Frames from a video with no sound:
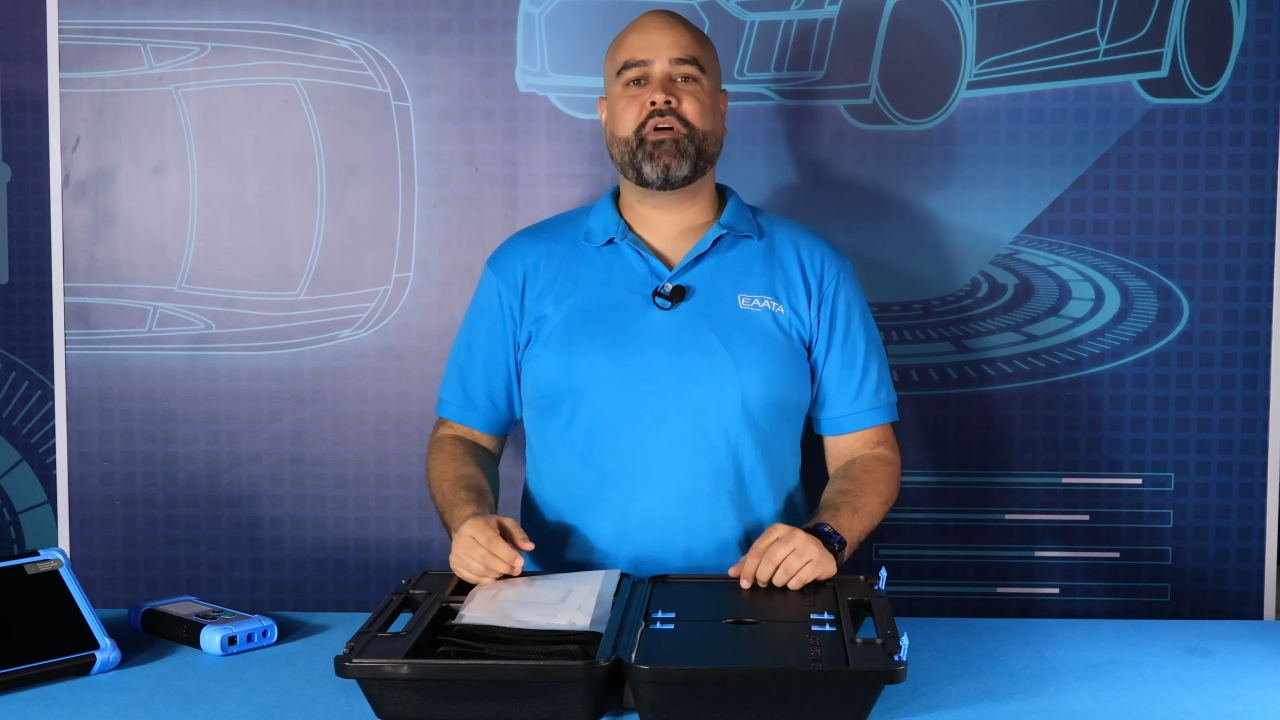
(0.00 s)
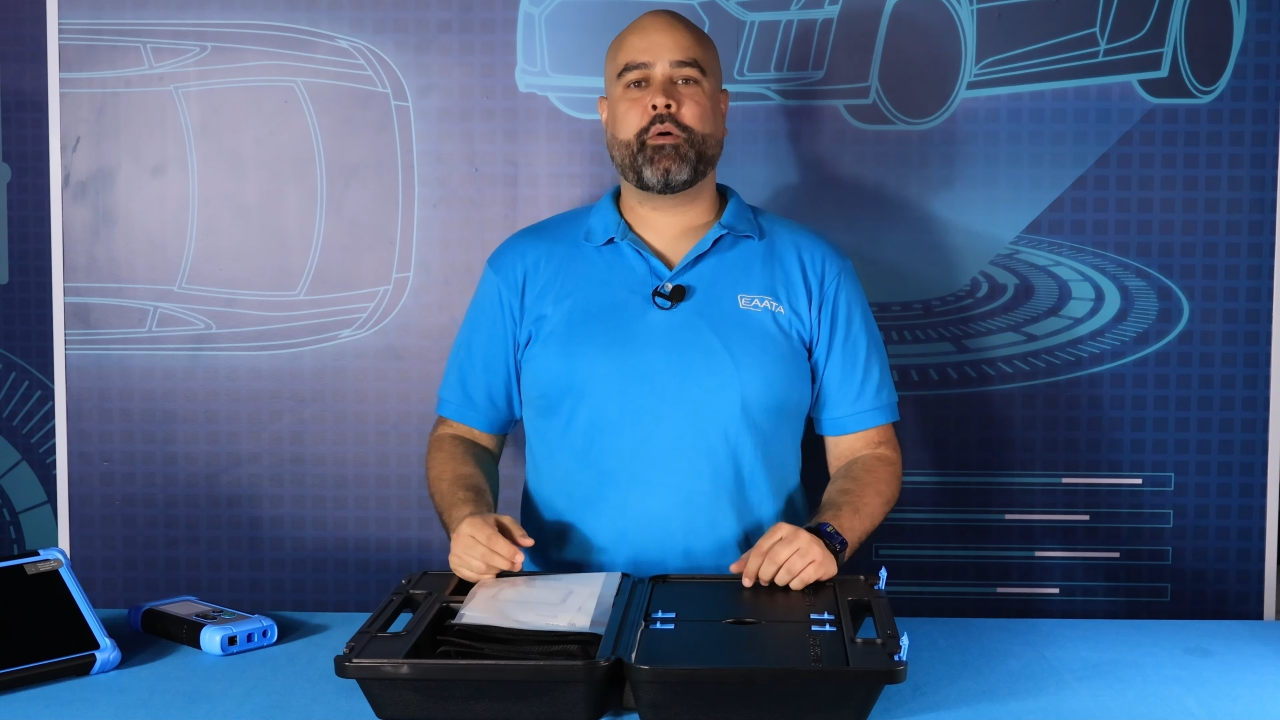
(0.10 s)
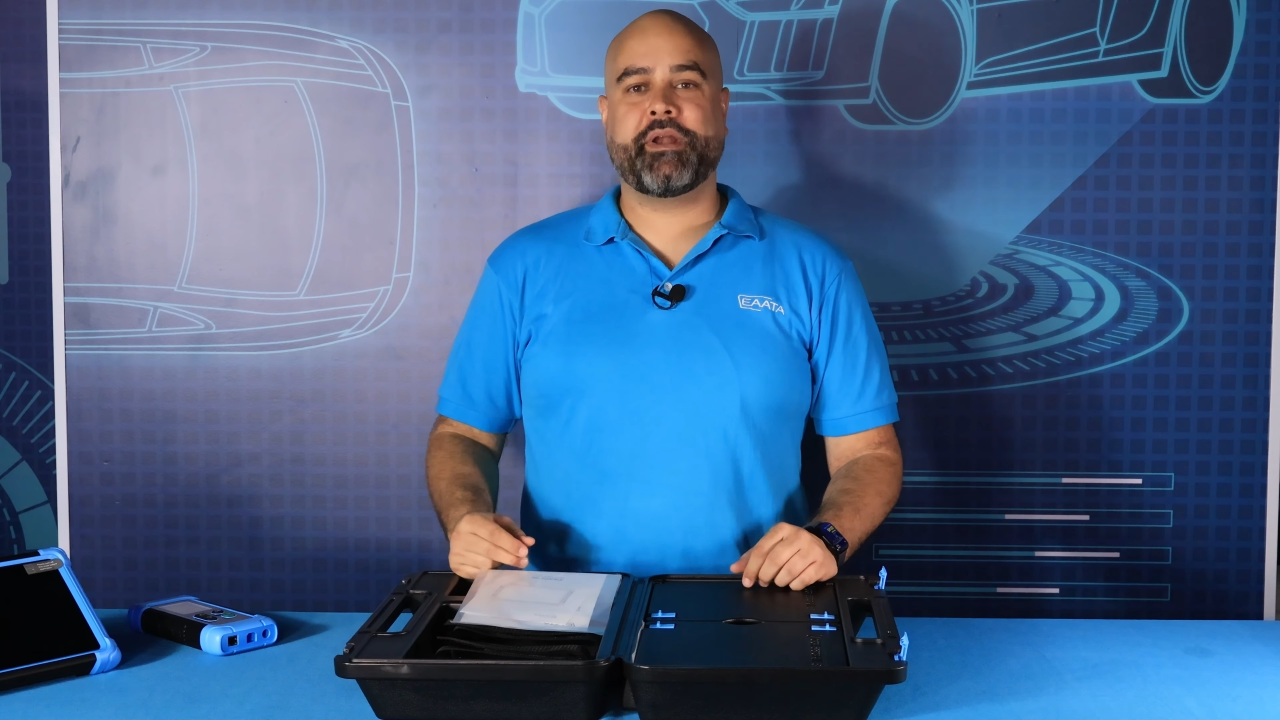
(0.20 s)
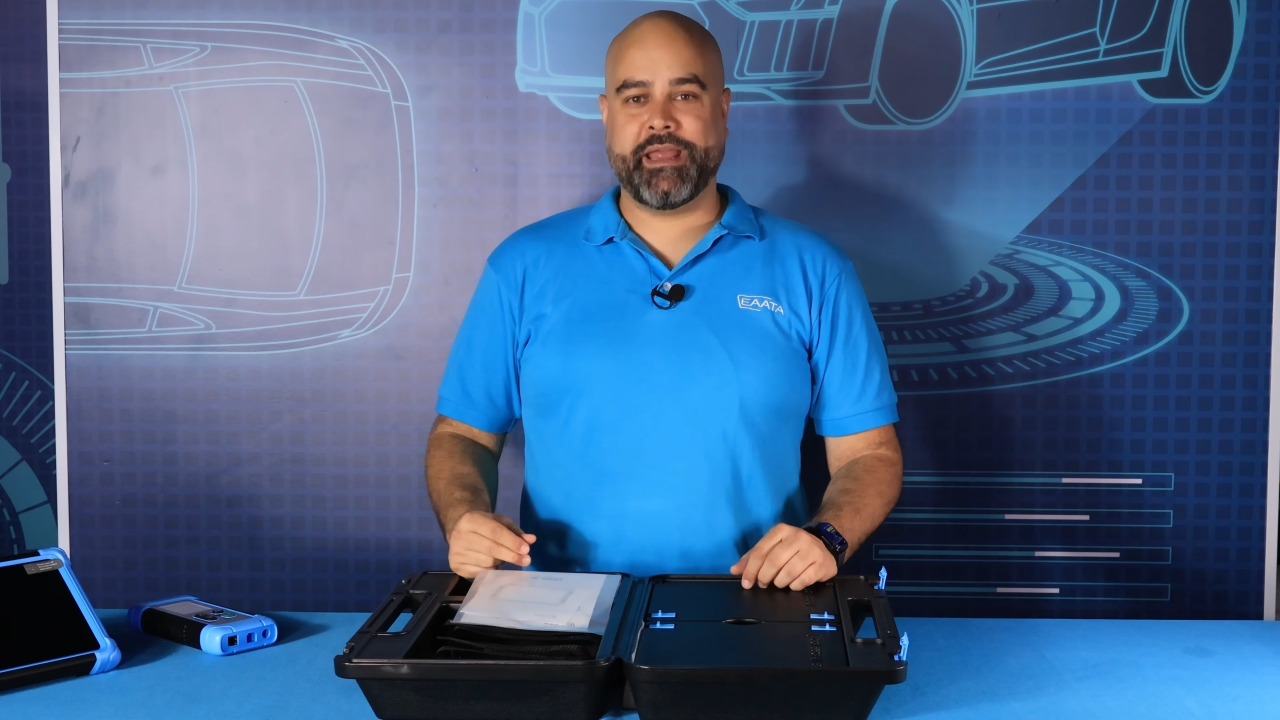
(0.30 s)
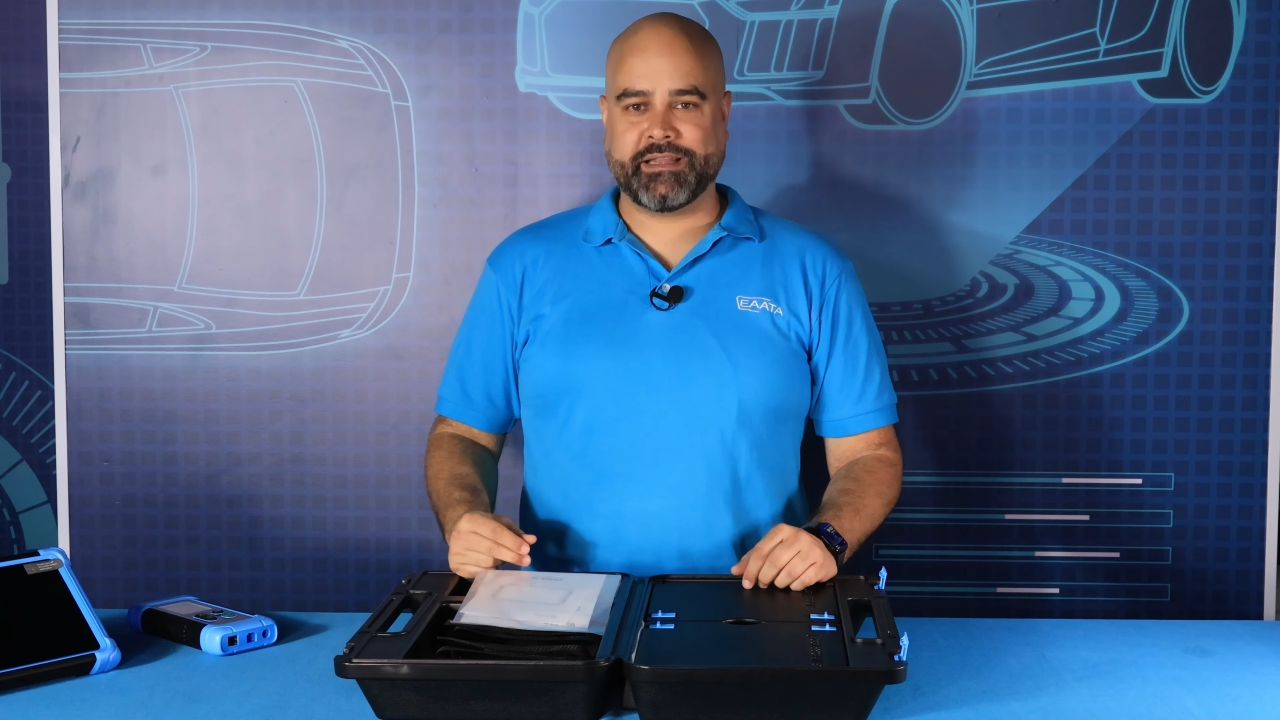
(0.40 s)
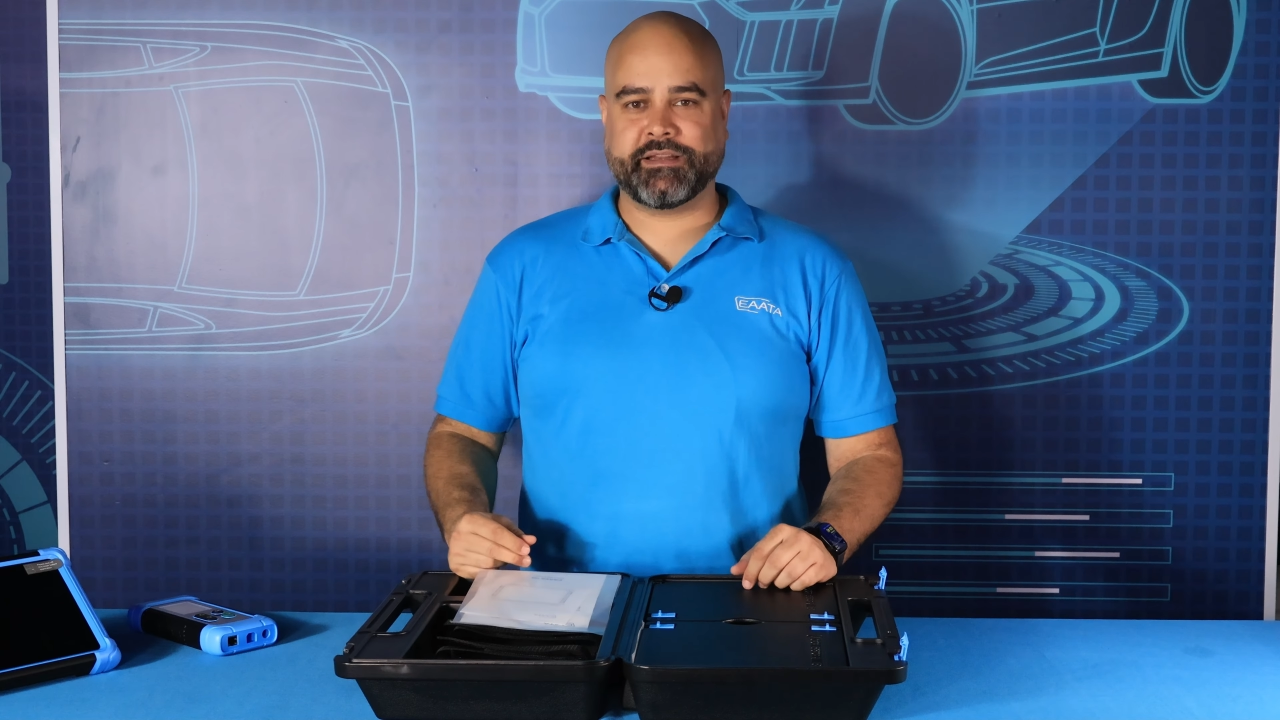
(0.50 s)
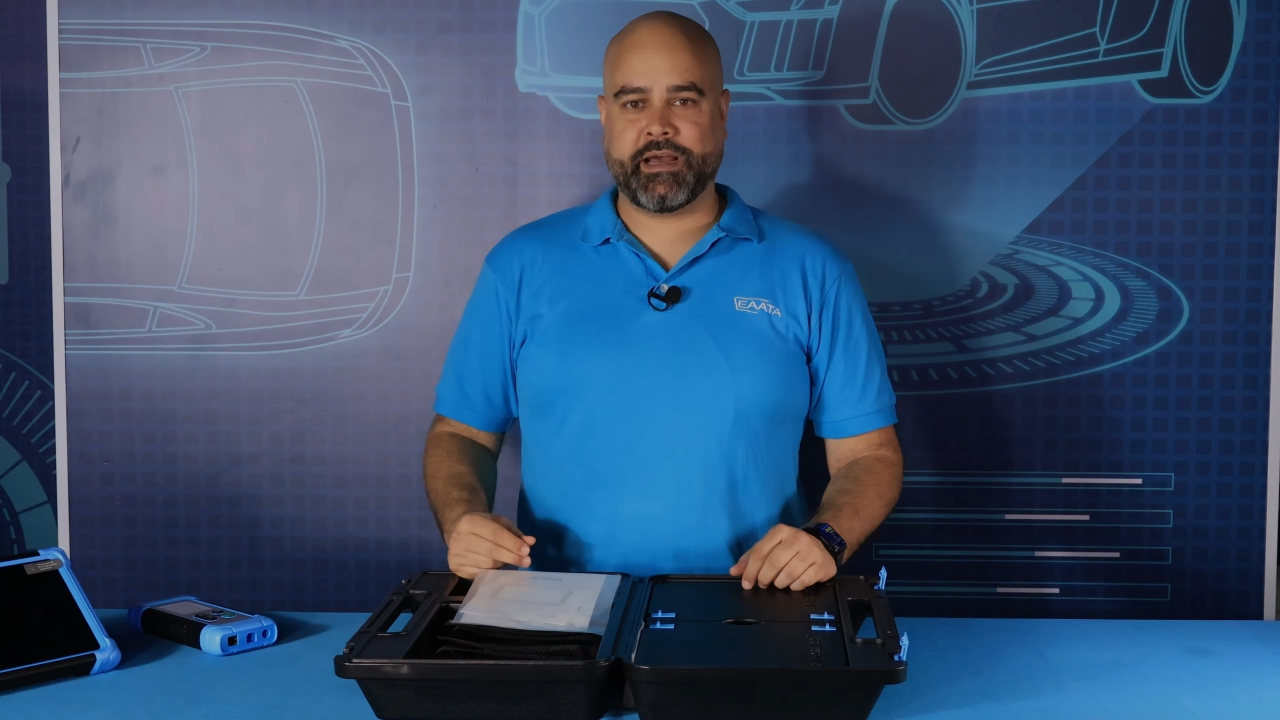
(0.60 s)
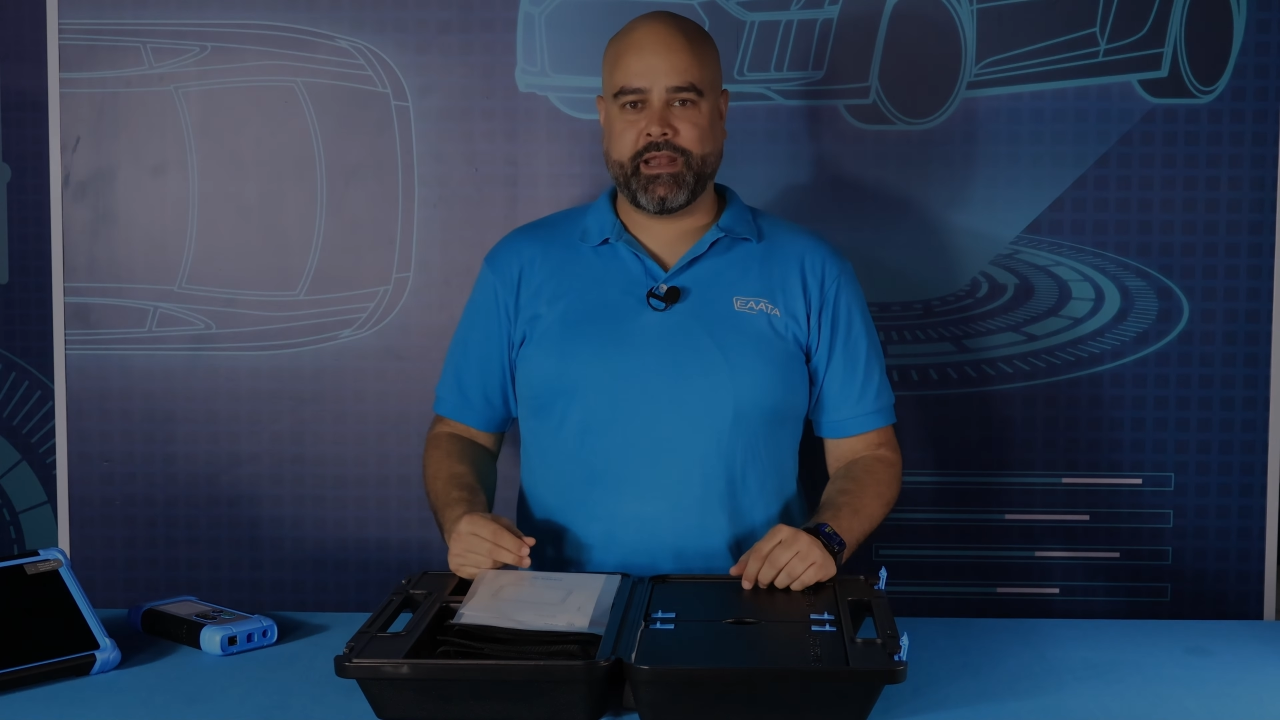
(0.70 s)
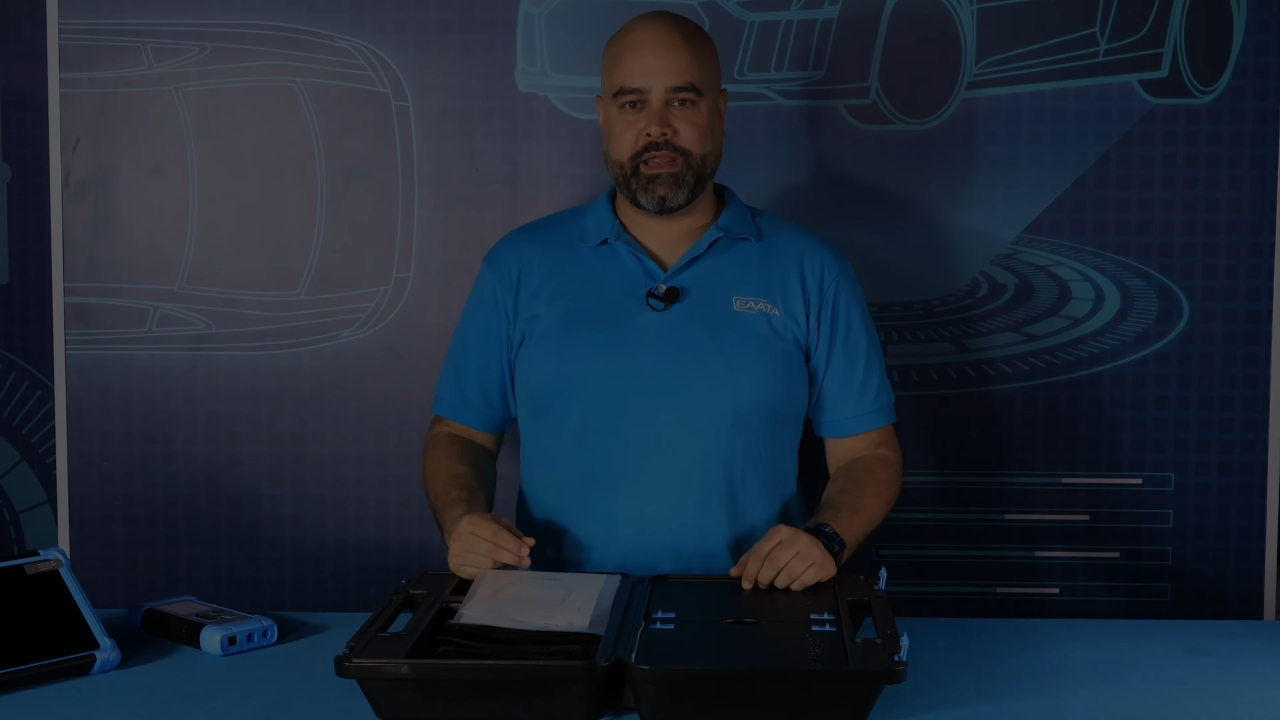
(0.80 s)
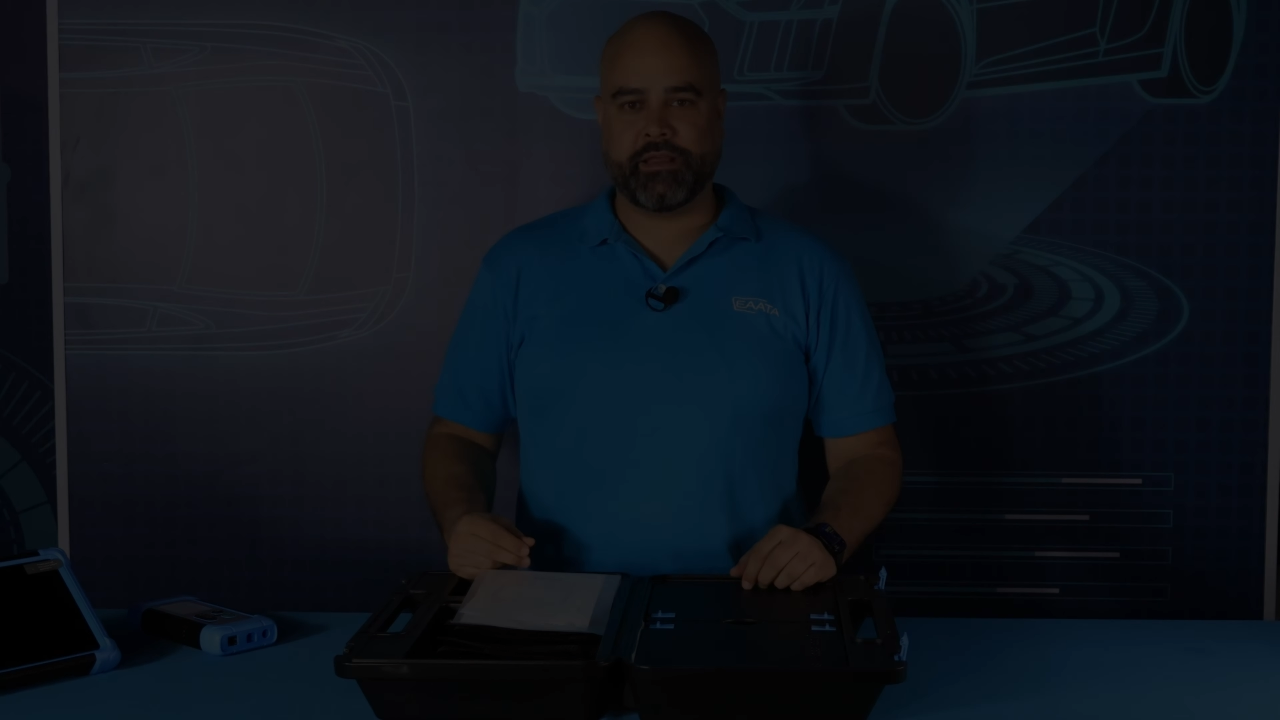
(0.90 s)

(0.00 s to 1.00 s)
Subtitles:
our EAATA90.